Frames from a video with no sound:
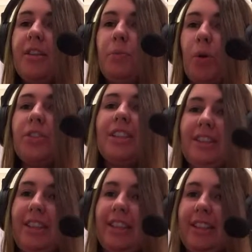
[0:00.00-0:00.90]

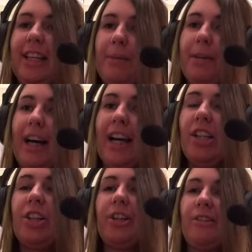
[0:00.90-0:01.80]
wanting to keep an eye
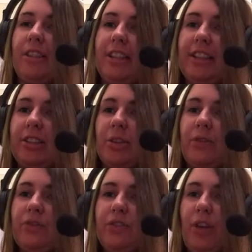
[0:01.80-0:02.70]
on her and
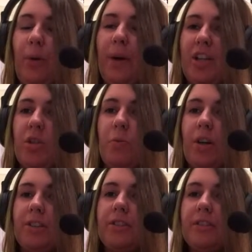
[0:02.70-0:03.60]
sort of know where she
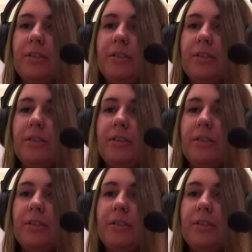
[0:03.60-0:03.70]
was.